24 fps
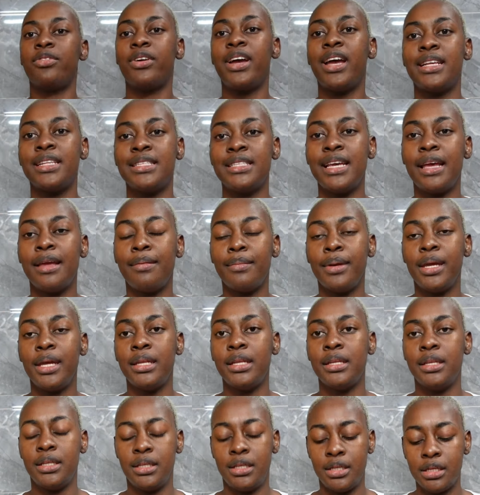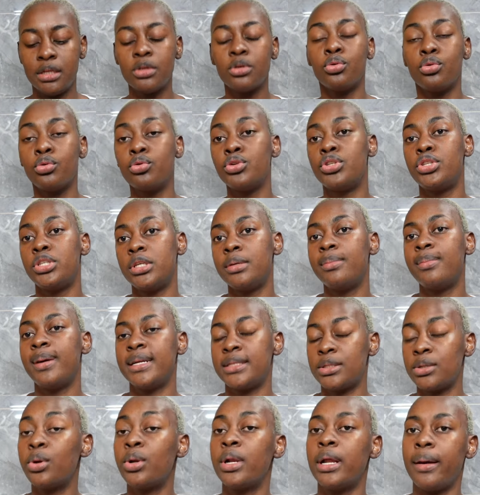Fugazi I mean Gucci
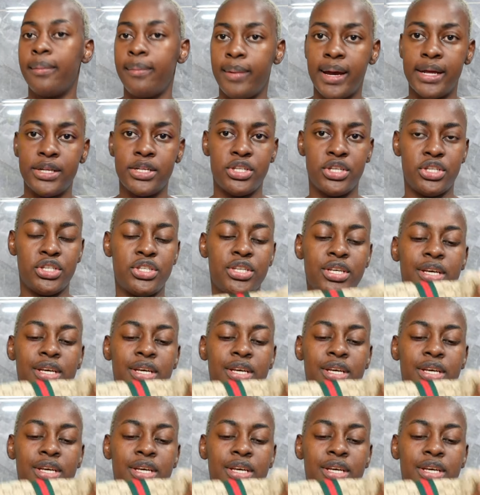but on a budget.